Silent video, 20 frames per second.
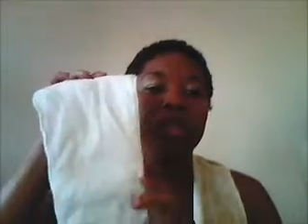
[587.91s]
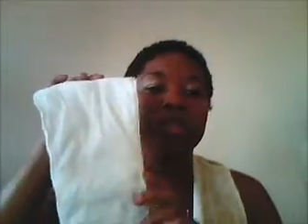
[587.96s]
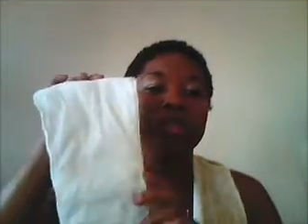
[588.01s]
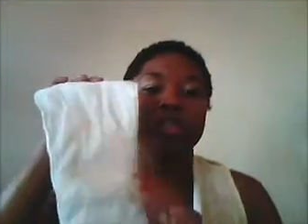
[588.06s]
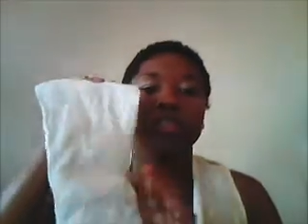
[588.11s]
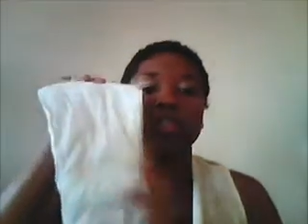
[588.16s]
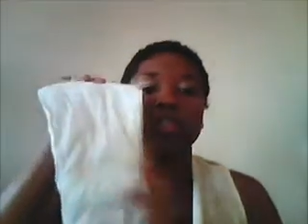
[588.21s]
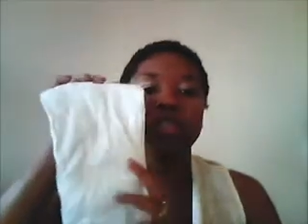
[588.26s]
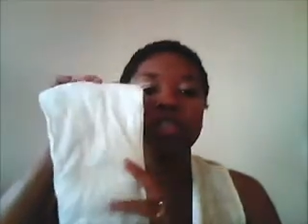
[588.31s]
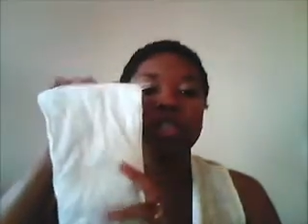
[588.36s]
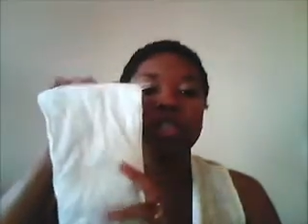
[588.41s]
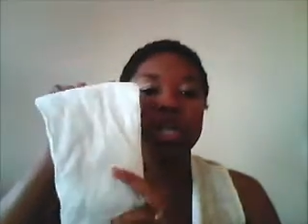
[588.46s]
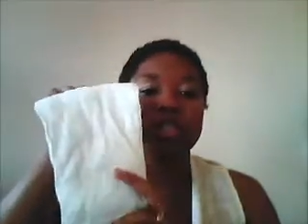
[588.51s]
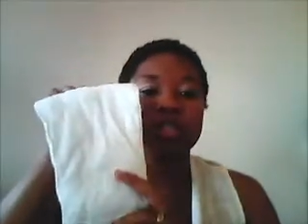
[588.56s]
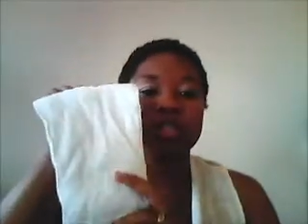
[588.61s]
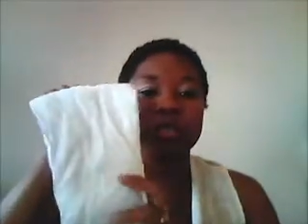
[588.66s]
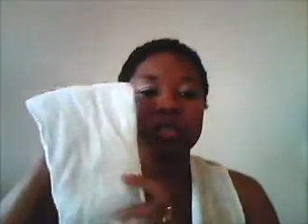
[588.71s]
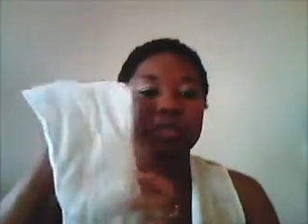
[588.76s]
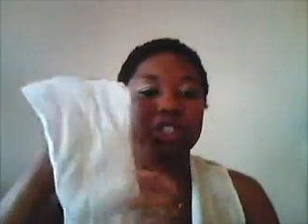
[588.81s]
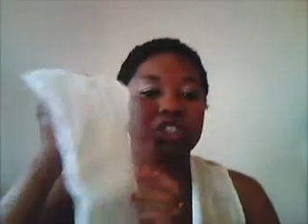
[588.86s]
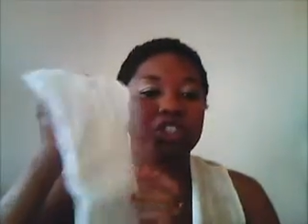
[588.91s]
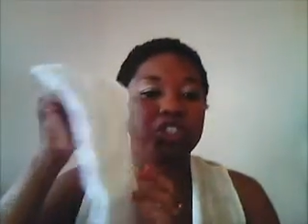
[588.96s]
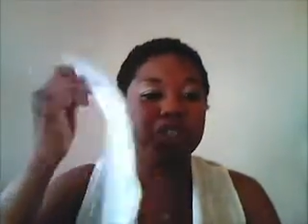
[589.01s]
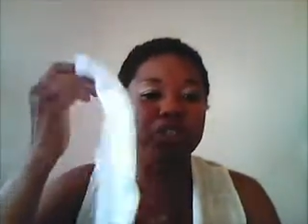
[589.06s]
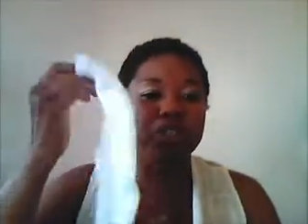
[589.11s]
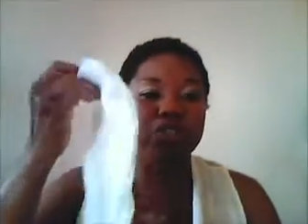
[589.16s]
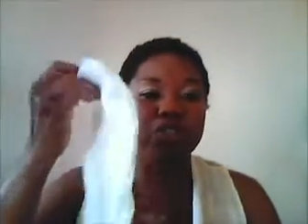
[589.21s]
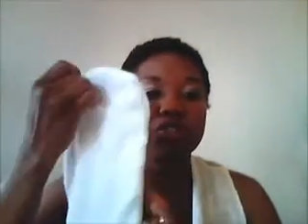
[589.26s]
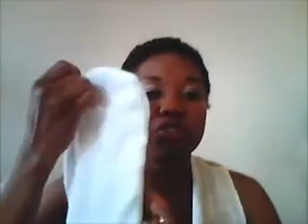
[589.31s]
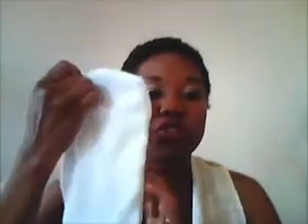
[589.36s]
till she has to be
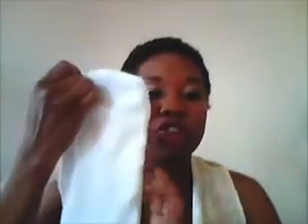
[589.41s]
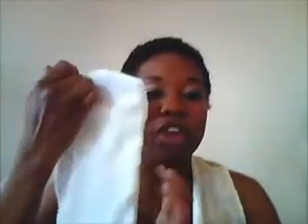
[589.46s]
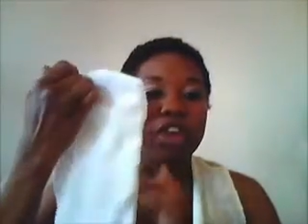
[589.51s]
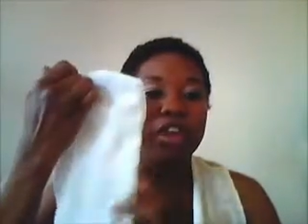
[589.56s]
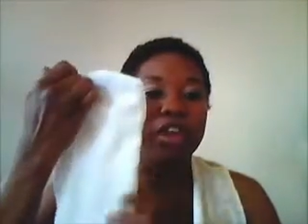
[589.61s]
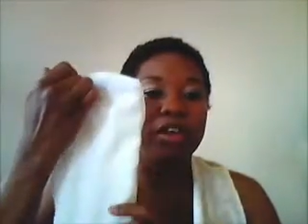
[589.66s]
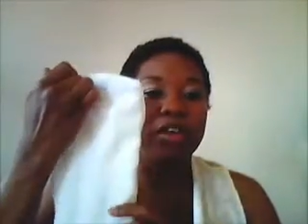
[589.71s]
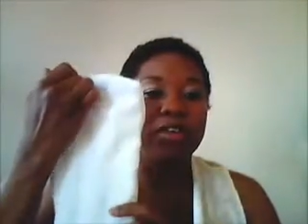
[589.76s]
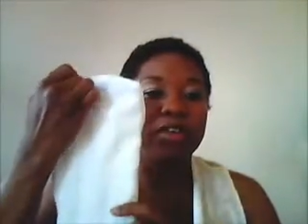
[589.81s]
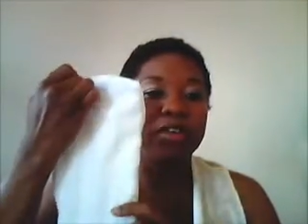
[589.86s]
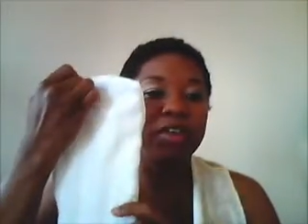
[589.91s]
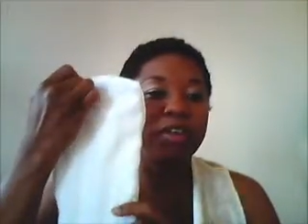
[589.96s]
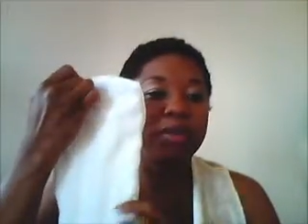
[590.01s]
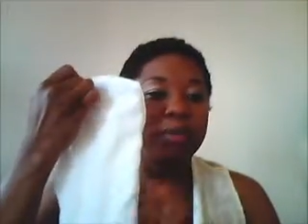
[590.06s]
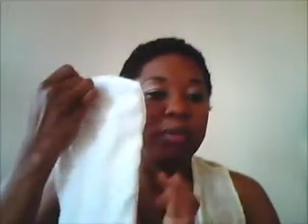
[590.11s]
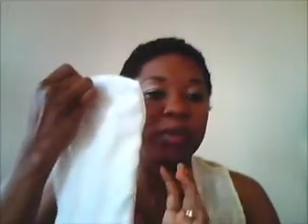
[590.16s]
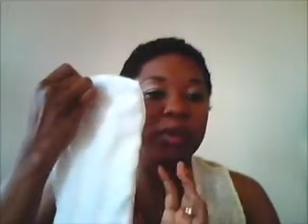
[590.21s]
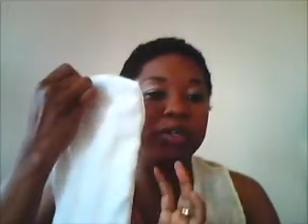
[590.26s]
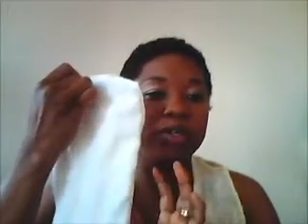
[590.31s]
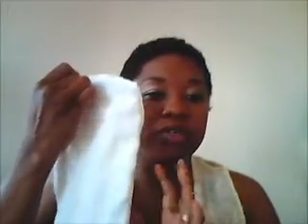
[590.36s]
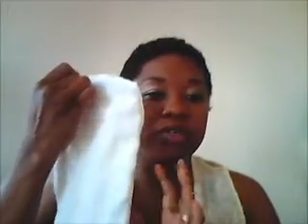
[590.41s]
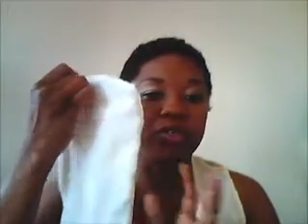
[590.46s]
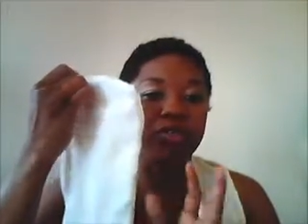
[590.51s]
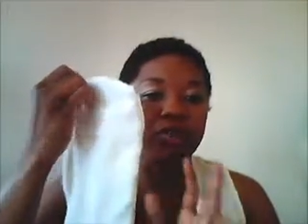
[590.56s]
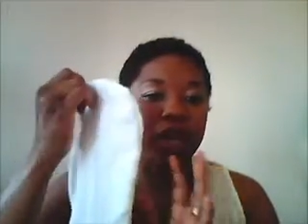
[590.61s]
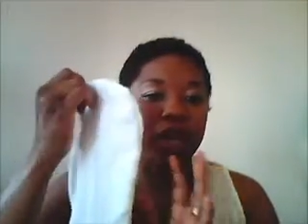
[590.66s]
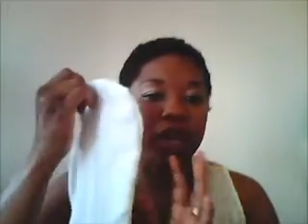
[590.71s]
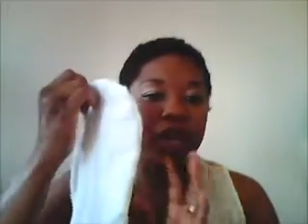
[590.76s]
changed, and it works great.